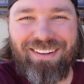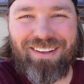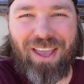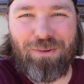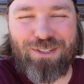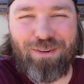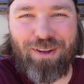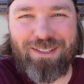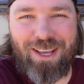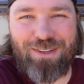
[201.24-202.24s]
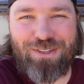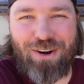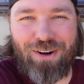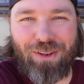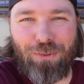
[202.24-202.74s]
Okay, well Stefan's getting
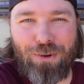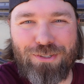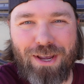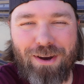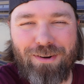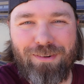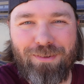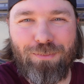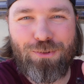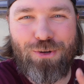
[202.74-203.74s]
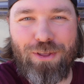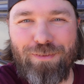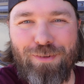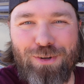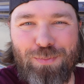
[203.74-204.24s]
started on Laura's hair. We'll show you the
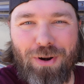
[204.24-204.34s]
finished